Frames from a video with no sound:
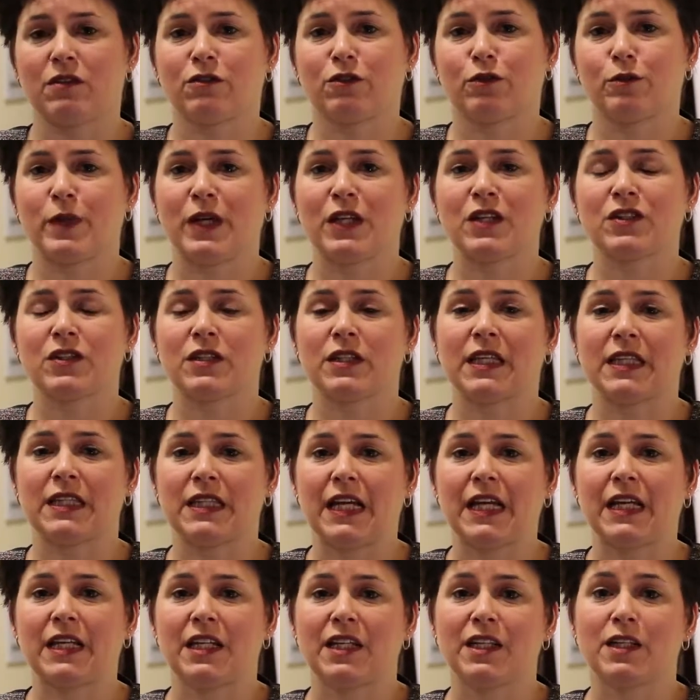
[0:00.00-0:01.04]
information that
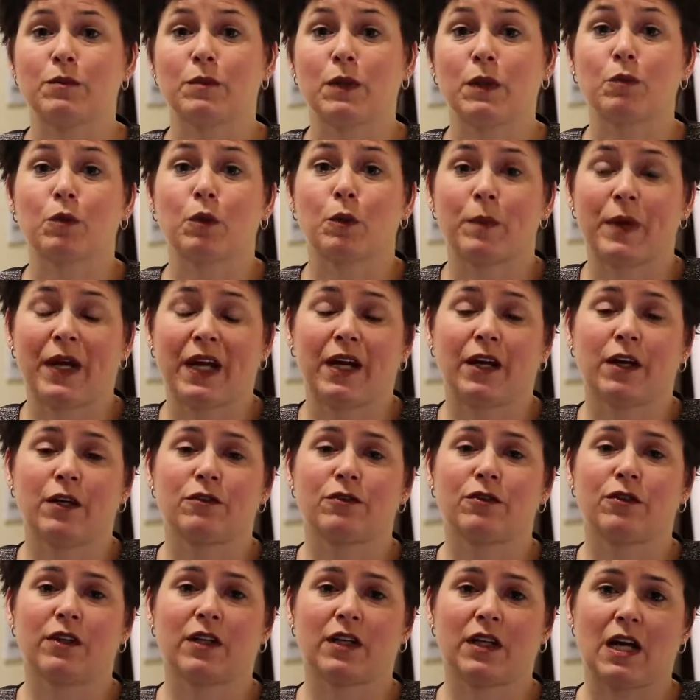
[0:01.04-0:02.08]
they need to be
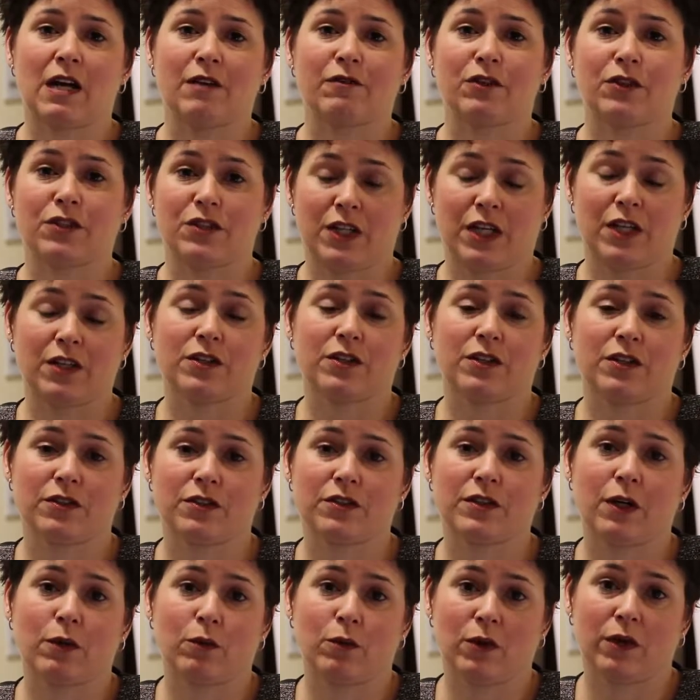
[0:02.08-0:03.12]
prepared for the
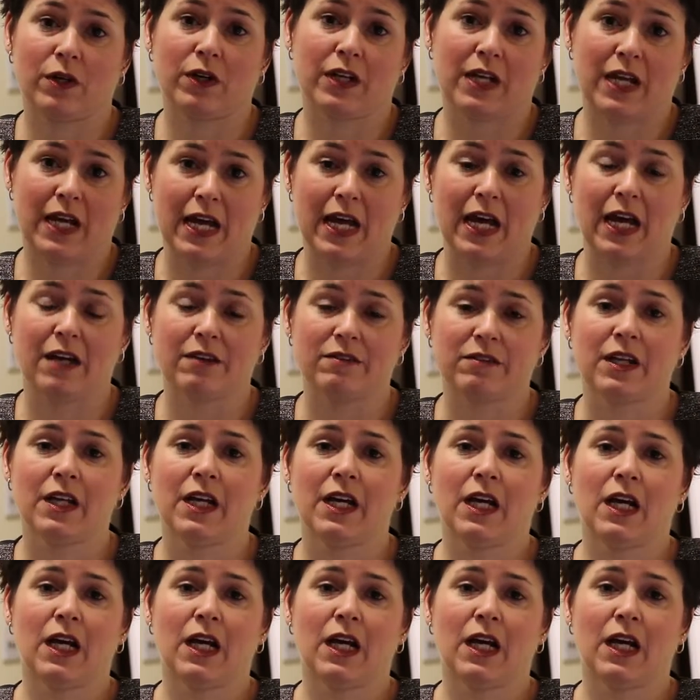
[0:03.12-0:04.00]
conversations that we're going to have.